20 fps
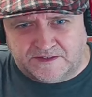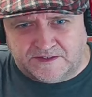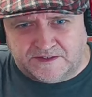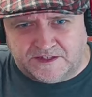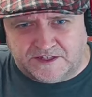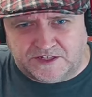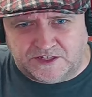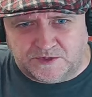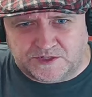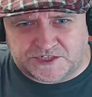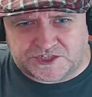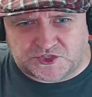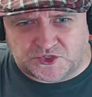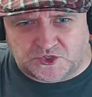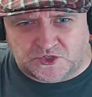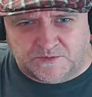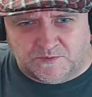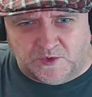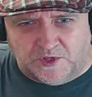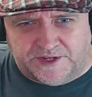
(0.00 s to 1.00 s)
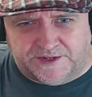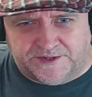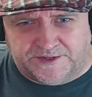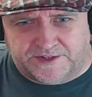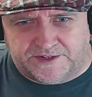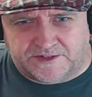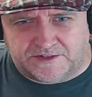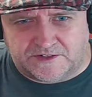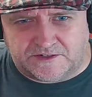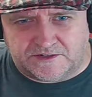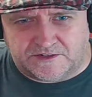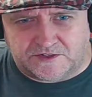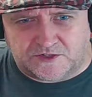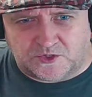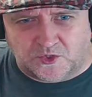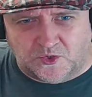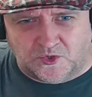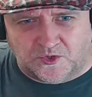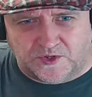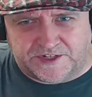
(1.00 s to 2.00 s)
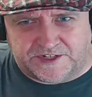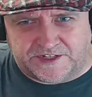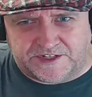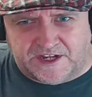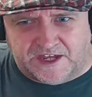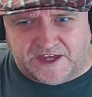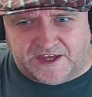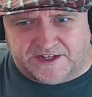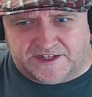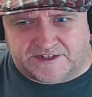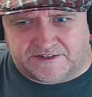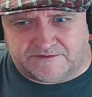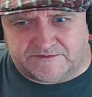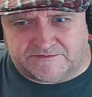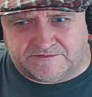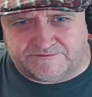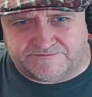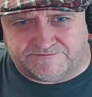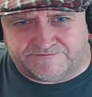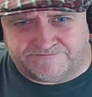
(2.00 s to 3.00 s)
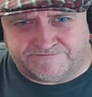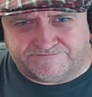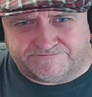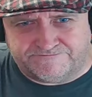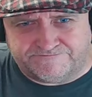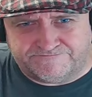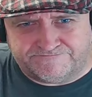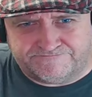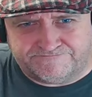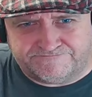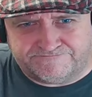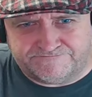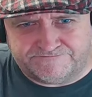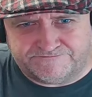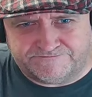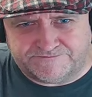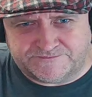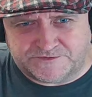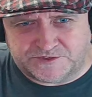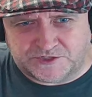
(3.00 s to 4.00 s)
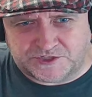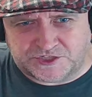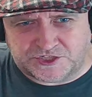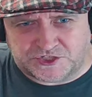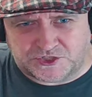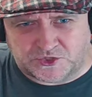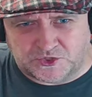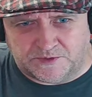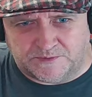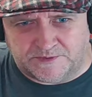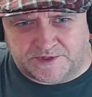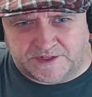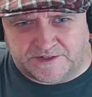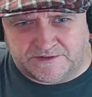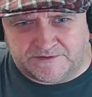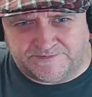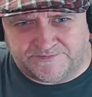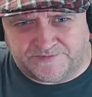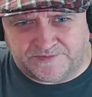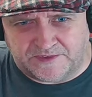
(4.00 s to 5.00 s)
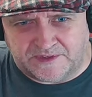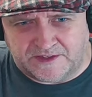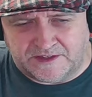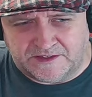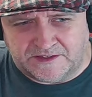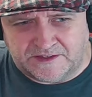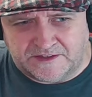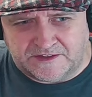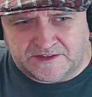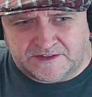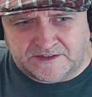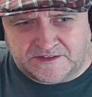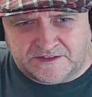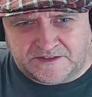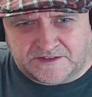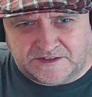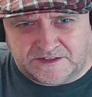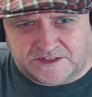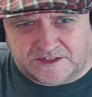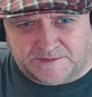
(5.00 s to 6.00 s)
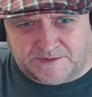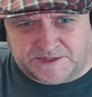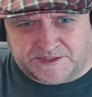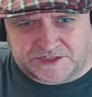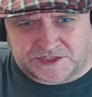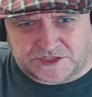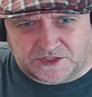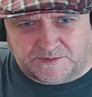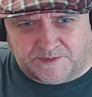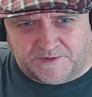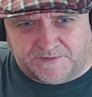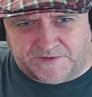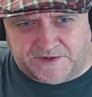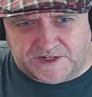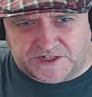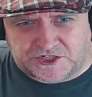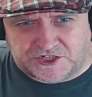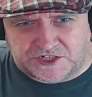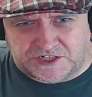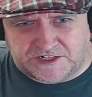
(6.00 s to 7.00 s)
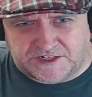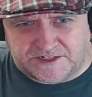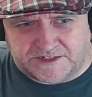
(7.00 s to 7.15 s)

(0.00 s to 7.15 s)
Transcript: Are you a storm one? Caught at night. Not storm though. Come on, stormy fish.